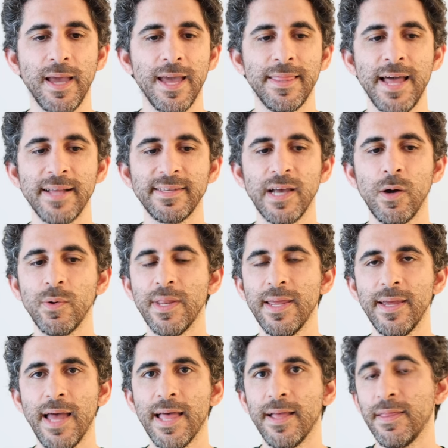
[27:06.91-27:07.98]
And that's how
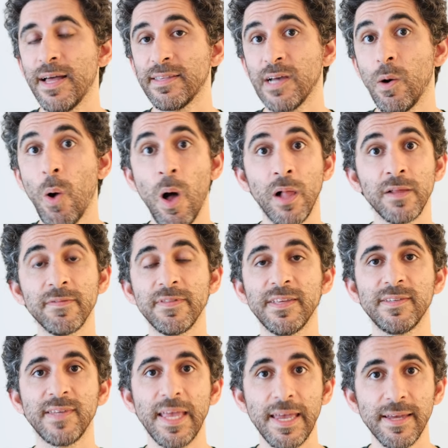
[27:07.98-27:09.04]
it. That's how all of
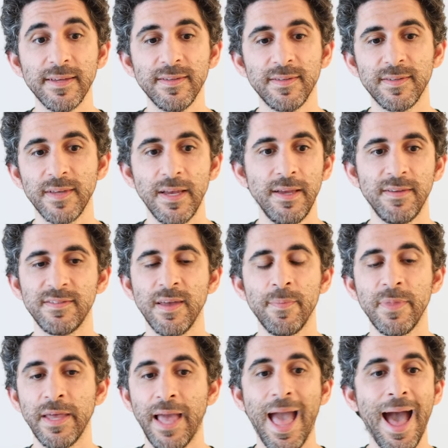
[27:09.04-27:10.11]
this is.
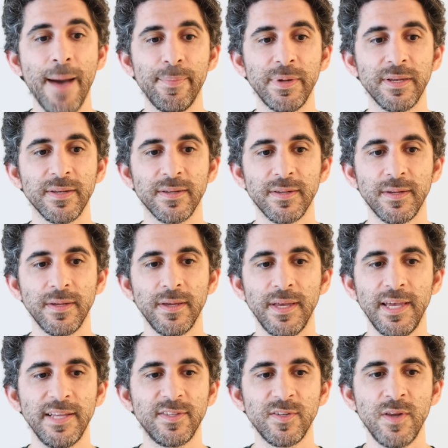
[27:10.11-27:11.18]
Something happened.
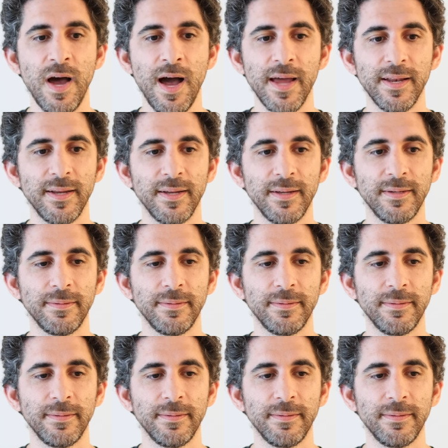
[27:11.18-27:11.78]
It's not,